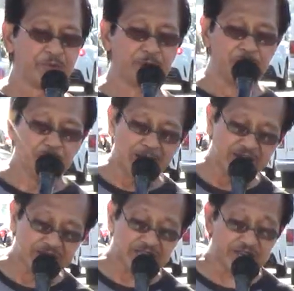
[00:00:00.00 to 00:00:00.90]
to be
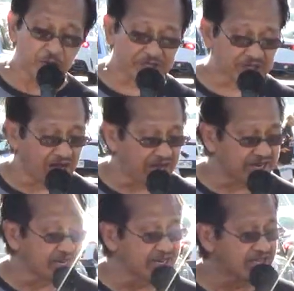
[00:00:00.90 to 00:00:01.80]
reminded that he was
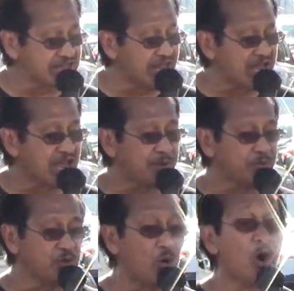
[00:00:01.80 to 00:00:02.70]
God and that they have to